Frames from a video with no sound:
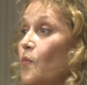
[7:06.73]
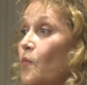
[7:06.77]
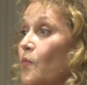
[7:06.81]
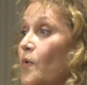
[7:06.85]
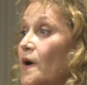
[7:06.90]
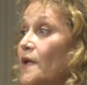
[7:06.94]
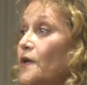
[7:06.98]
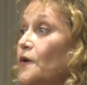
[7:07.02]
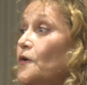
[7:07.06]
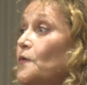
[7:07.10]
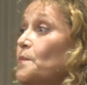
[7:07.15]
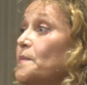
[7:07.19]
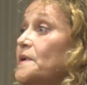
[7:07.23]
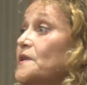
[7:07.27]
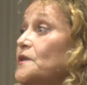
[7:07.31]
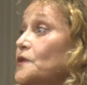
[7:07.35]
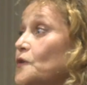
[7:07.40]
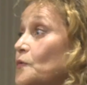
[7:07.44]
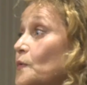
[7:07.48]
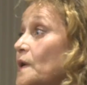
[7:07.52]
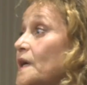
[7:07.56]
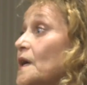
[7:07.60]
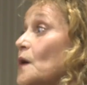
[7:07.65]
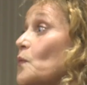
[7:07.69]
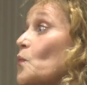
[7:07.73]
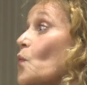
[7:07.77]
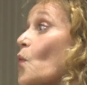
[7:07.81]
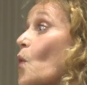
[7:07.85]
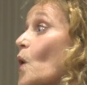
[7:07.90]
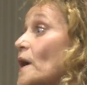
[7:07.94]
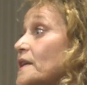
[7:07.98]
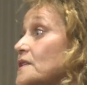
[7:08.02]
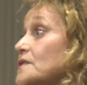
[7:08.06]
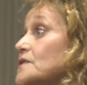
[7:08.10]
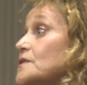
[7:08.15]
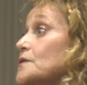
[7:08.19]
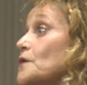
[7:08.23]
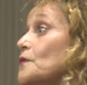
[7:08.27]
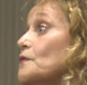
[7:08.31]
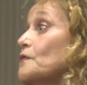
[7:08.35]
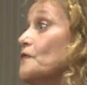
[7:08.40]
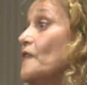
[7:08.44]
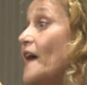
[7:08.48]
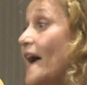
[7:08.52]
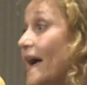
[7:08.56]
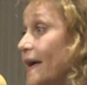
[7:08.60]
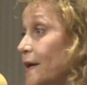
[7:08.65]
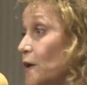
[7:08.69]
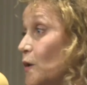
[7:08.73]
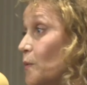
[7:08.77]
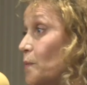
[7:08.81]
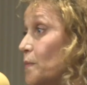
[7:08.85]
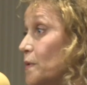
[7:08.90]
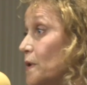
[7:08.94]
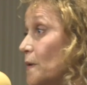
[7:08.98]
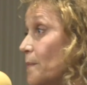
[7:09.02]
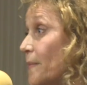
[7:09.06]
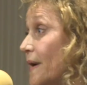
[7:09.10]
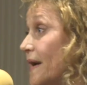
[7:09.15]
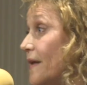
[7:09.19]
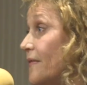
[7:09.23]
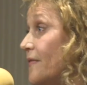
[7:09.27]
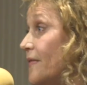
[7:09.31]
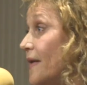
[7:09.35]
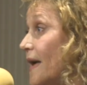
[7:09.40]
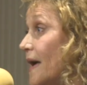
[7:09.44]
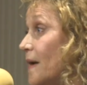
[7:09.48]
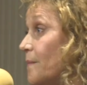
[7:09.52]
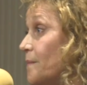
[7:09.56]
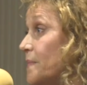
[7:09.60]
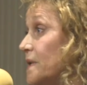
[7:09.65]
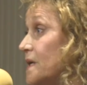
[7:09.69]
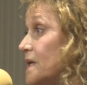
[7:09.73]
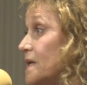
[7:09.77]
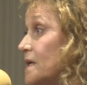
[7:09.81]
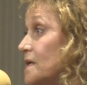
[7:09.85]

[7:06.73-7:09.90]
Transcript: what you've been doing and what's so valuable about that?